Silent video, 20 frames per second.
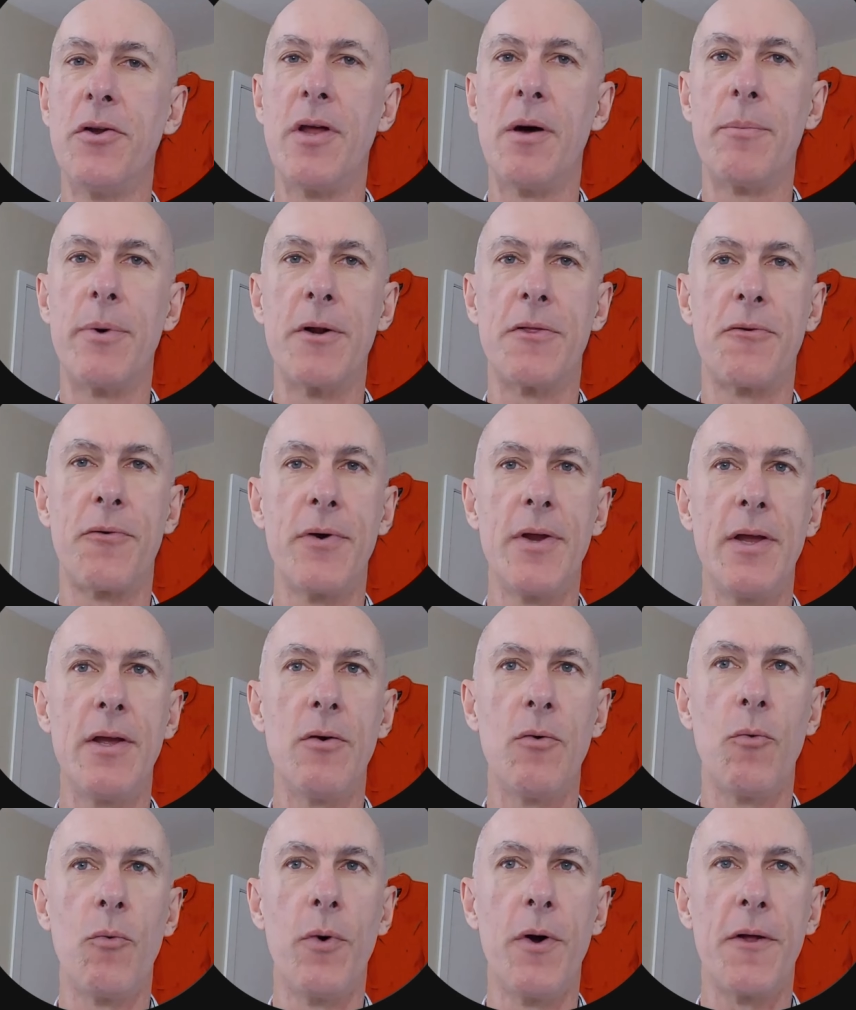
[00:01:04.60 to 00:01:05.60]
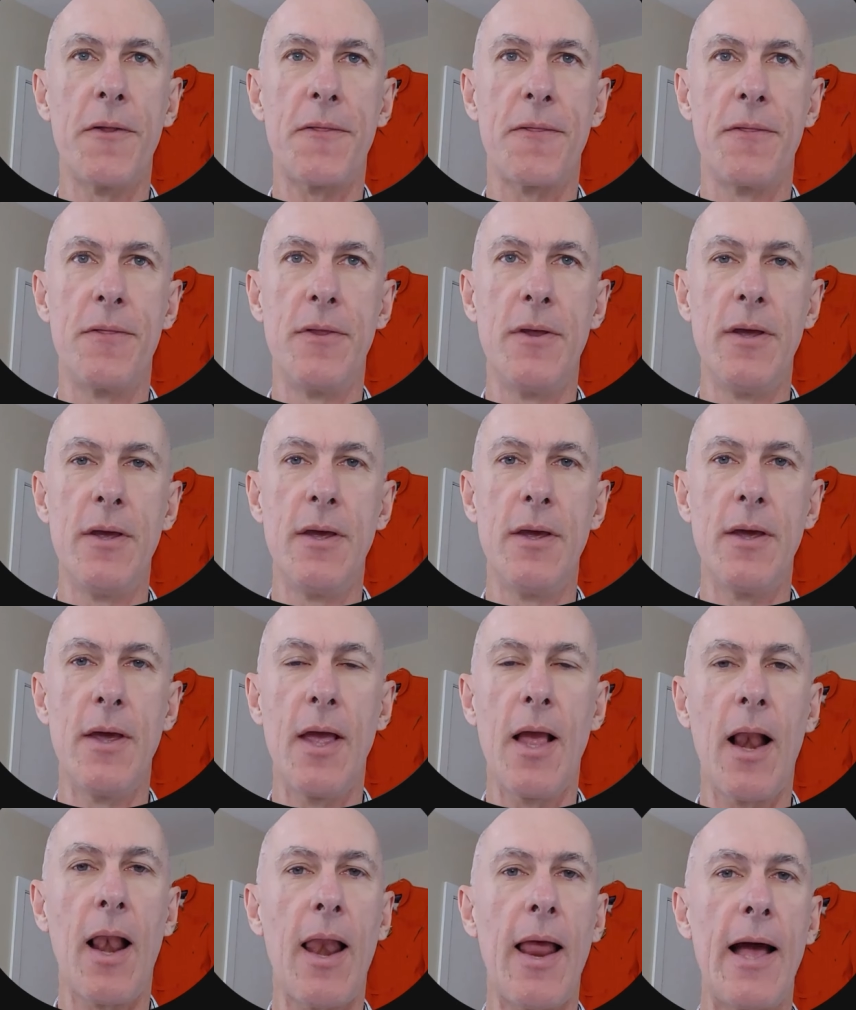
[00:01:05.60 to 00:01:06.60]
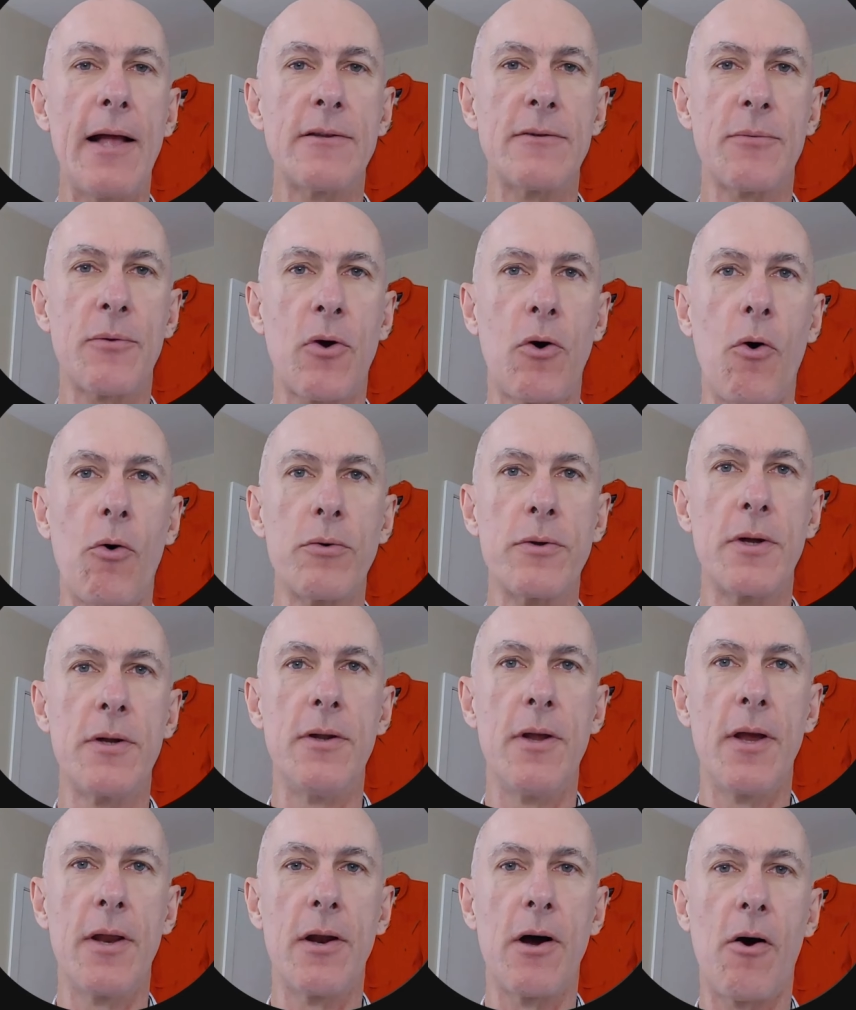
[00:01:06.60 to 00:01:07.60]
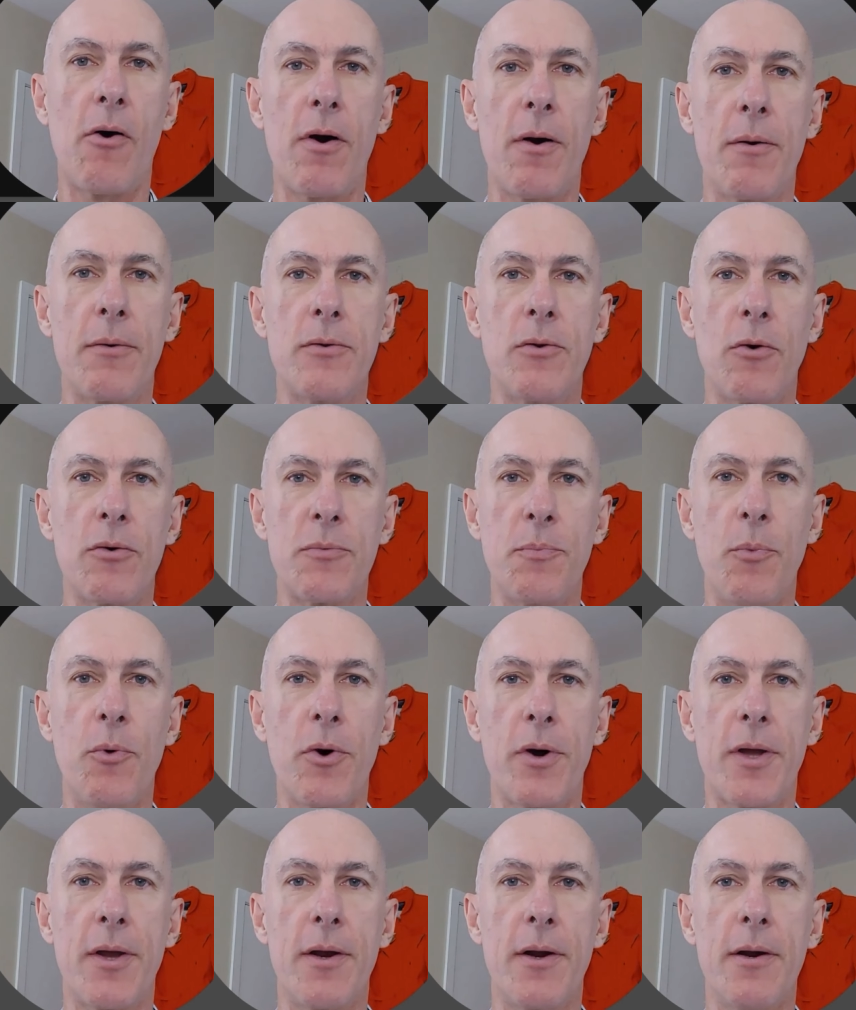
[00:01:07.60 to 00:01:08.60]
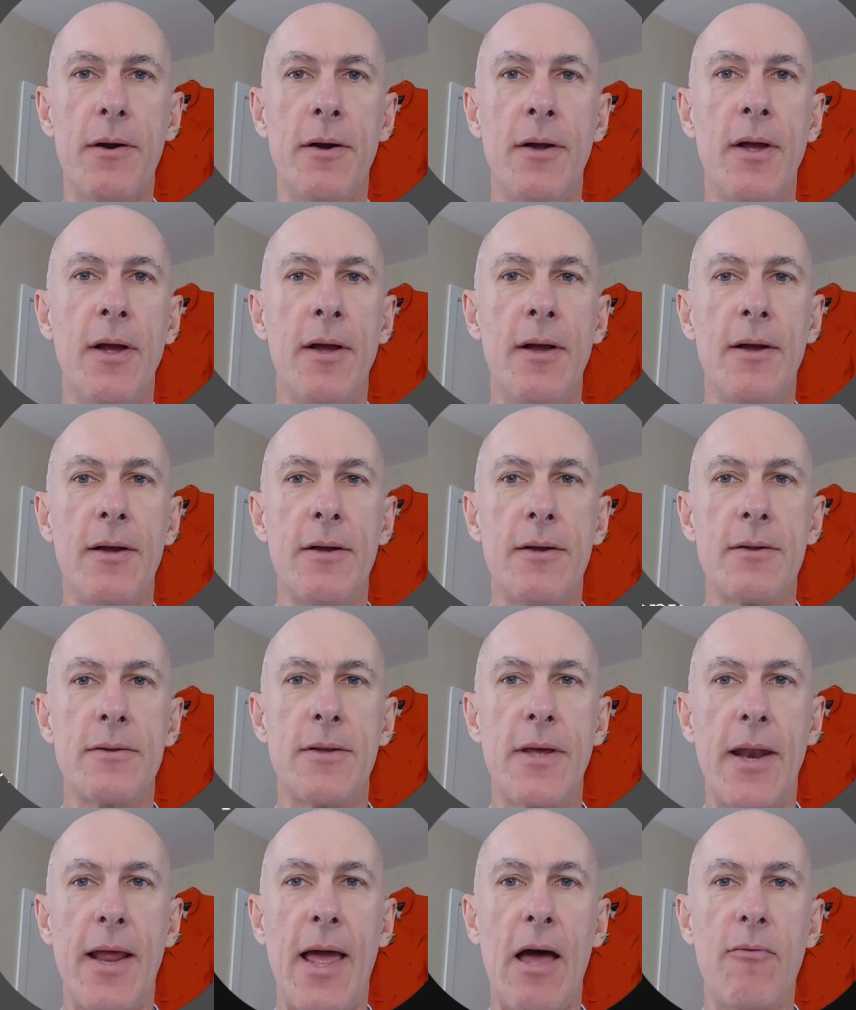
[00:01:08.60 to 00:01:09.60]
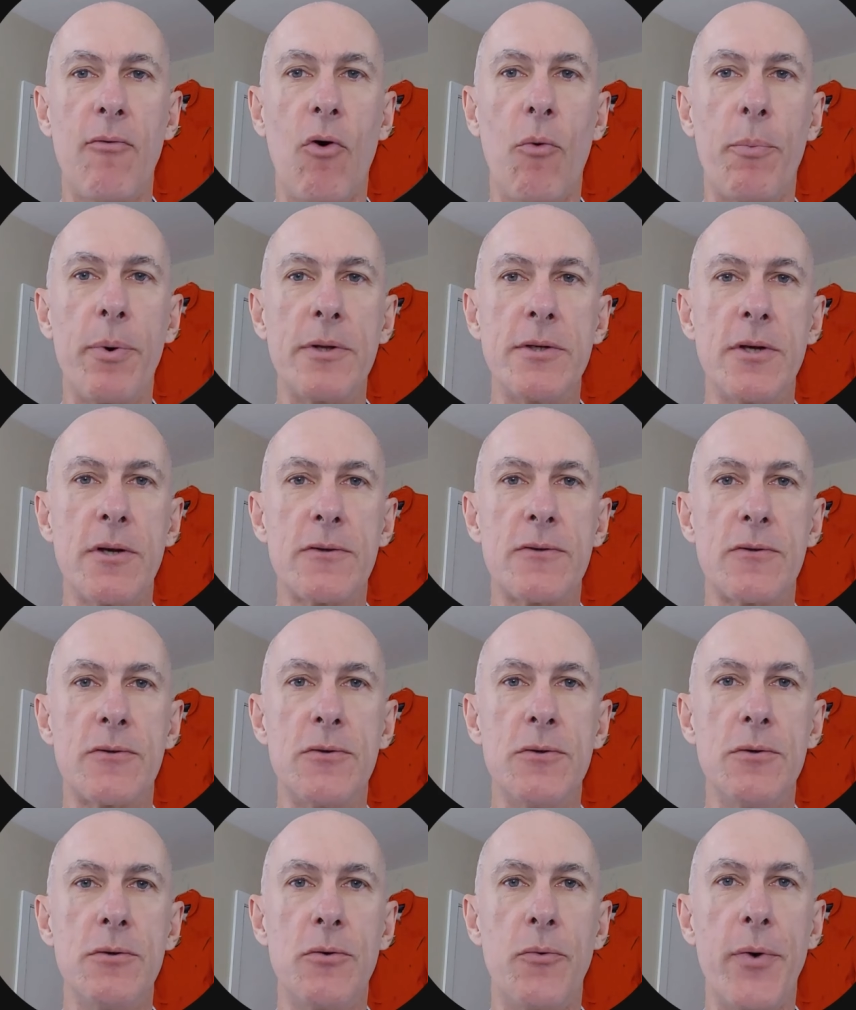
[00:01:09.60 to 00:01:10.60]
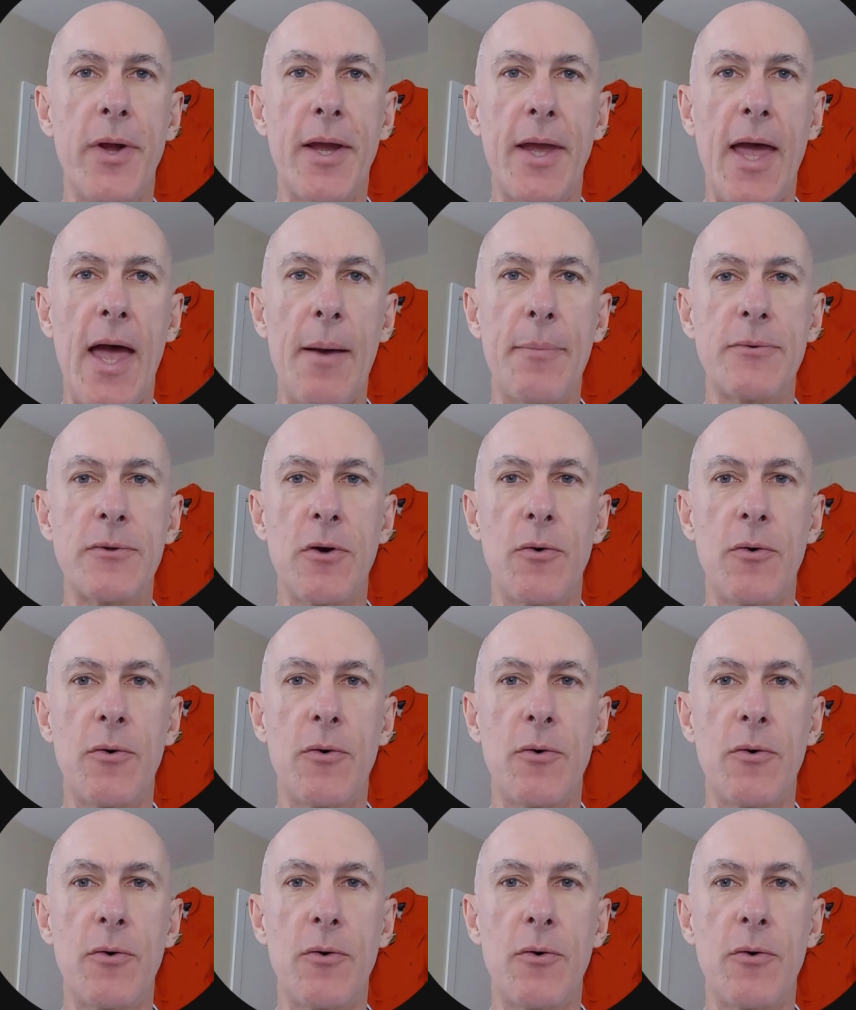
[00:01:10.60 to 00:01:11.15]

number 3 with the inlet coded in our notebook here that I have open, just to recap.